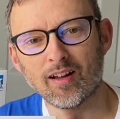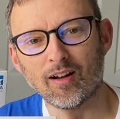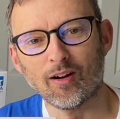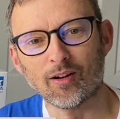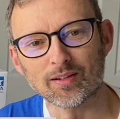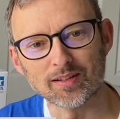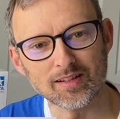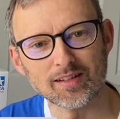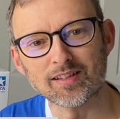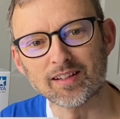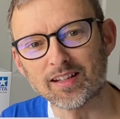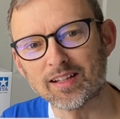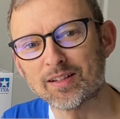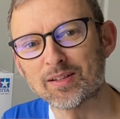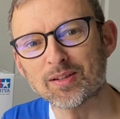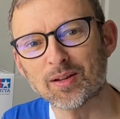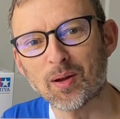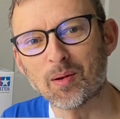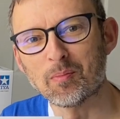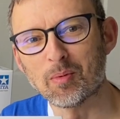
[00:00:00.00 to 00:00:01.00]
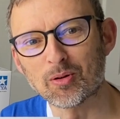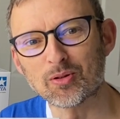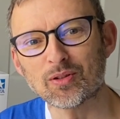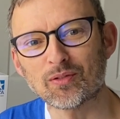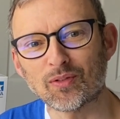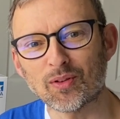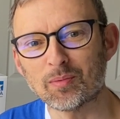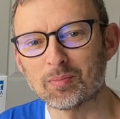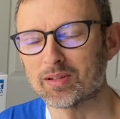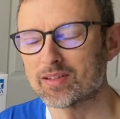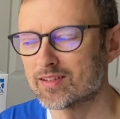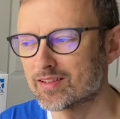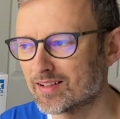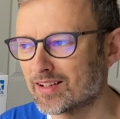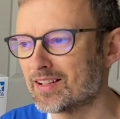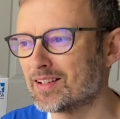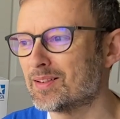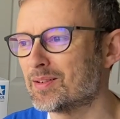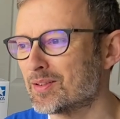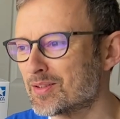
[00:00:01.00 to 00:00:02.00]
I'd seen so much of them and
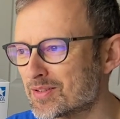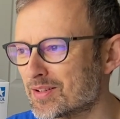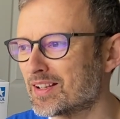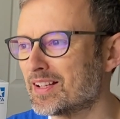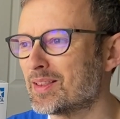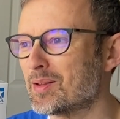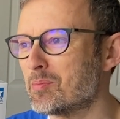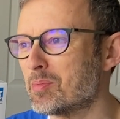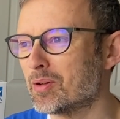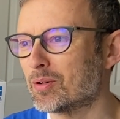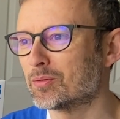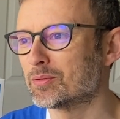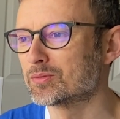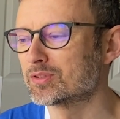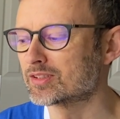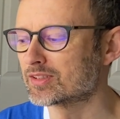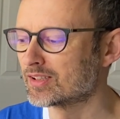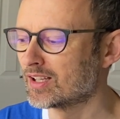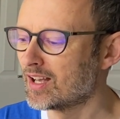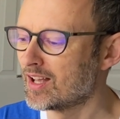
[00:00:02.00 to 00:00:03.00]
seen the builds.